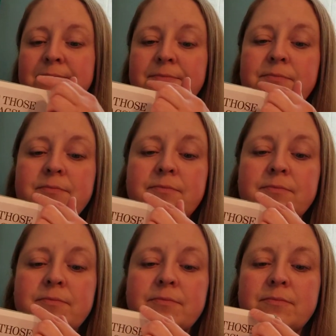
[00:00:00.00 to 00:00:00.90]

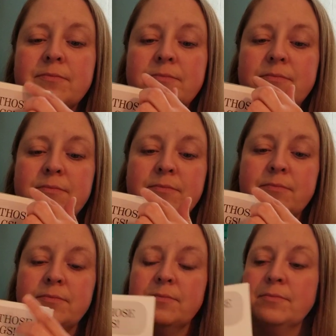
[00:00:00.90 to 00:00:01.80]

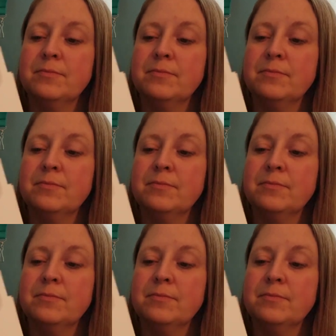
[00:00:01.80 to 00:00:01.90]
(silence)